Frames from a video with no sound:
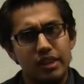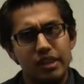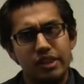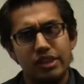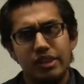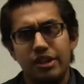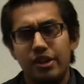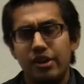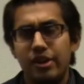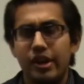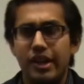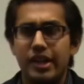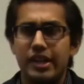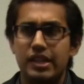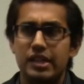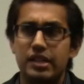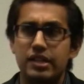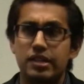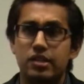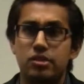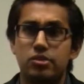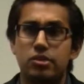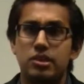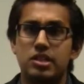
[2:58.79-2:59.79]
Their
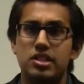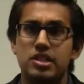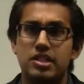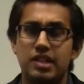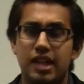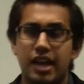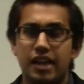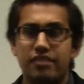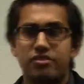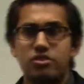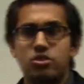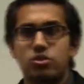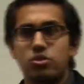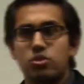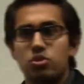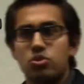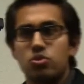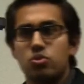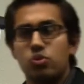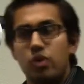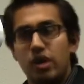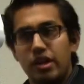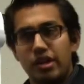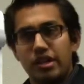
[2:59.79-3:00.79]
idea was to have
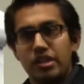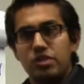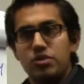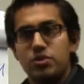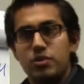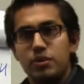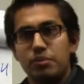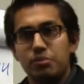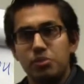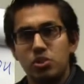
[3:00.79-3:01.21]
students walk into a